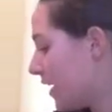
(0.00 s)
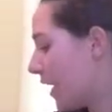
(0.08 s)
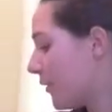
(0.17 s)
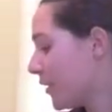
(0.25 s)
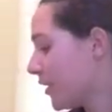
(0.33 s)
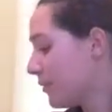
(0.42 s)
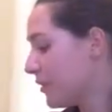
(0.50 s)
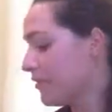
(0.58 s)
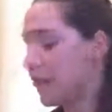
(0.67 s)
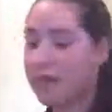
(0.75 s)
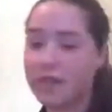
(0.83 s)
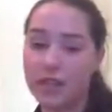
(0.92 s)
now we're going to move
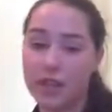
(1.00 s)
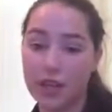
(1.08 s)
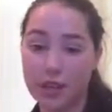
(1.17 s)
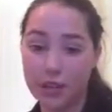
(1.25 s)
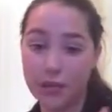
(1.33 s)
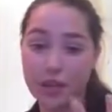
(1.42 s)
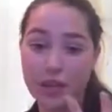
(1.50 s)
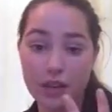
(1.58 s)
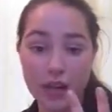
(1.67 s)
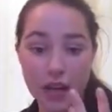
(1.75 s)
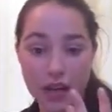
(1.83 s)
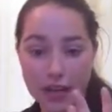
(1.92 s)
on to the 3
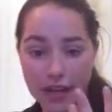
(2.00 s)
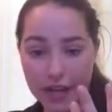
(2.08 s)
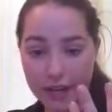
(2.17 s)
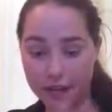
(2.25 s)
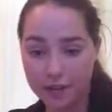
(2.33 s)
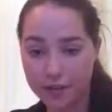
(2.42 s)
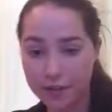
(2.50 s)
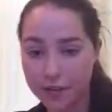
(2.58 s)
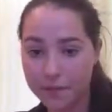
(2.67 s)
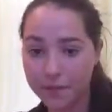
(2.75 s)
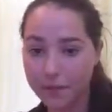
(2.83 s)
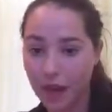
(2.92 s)
non-native
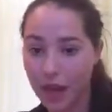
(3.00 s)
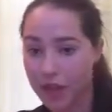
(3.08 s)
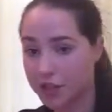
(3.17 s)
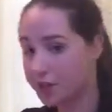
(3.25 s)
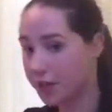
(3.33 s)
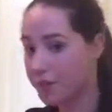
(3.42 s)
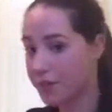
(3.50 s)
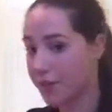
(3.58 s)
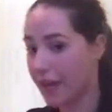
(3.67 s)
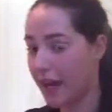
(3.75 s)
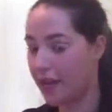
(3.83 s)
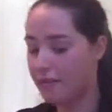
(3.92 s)
shrubs that
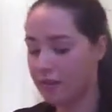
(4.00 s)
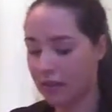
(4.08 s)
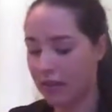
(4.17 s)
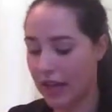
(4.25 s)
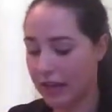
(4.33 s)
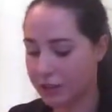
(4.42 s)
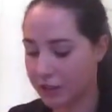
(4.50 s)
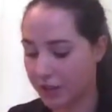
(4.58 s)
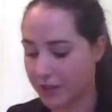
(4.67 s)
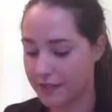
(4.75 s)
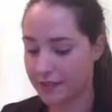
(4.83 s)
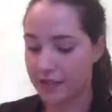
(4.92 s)
we have, and they're the last
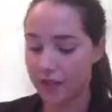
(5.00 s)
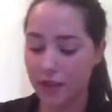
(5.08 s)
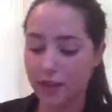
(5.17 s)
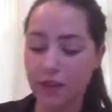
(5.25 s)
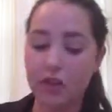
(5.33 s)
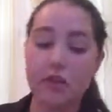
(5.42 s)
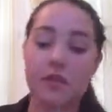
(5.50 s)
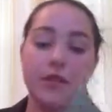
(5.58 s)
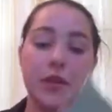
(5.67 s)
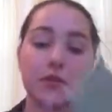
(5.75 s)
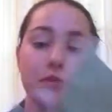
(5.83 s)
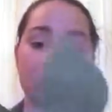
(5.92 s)
ones. The
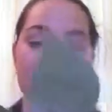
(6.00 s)
first one